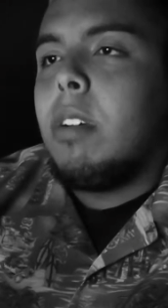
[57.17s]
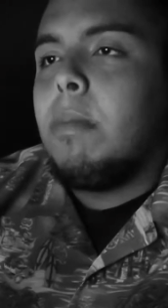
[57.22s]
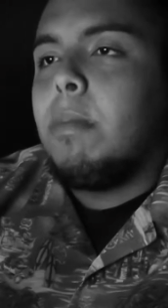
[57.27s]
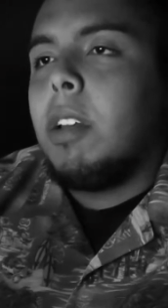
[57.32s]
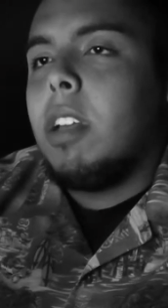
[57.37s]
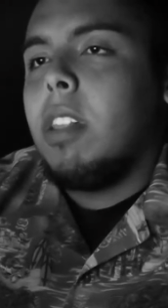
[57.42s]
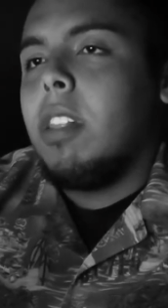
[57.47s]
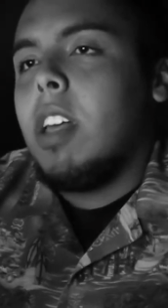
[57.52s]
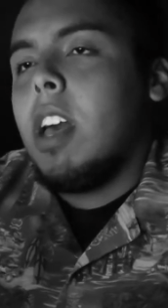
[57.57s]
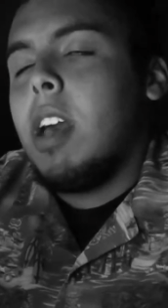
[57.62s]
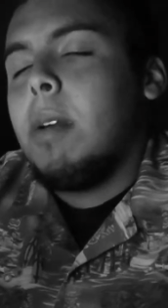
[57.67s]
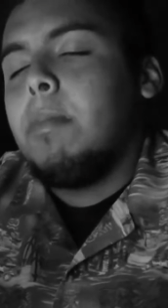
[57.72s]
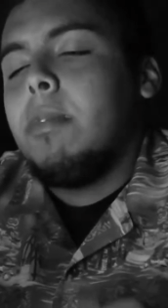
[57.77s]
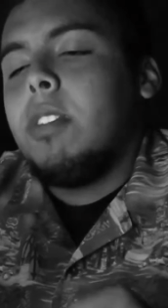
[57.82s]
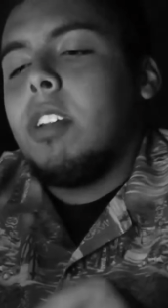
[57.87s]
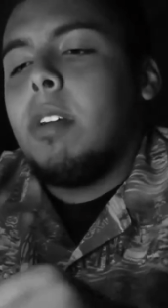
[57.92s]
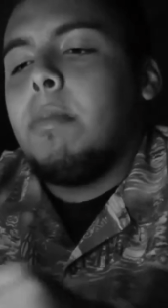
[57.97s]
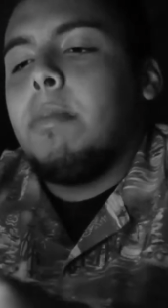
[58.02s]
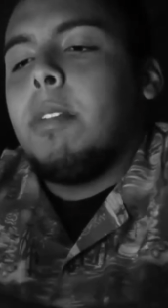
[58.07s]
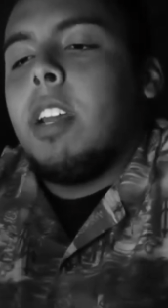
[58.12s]
on my
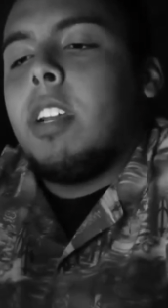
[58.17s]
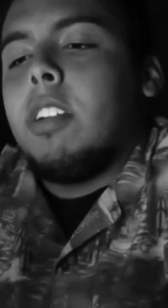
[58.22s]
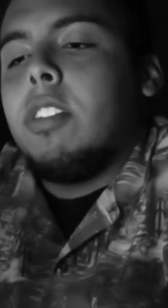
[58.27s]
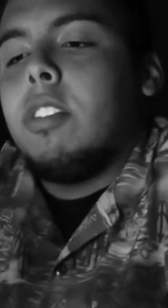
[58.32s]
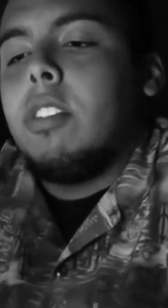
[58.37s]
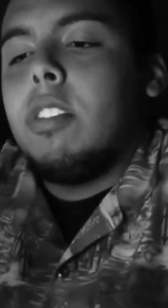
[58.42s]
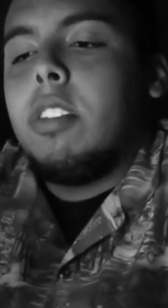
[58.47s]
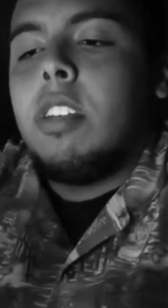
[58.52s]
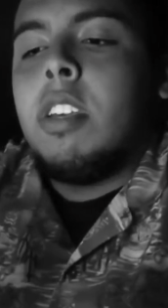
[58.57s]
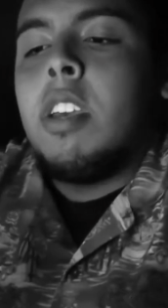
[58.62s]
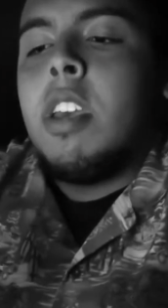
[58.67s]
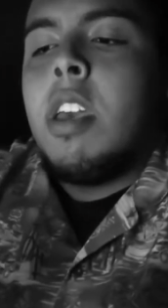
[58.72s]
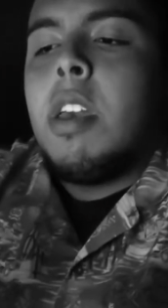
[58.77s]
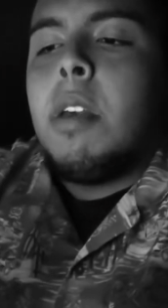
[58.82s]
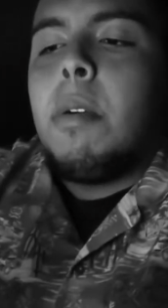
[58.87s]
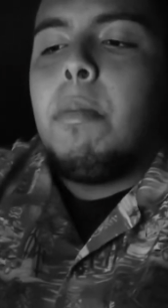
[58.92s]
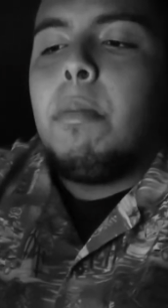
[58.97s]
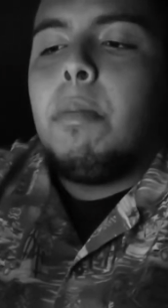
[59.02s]
laptop actually,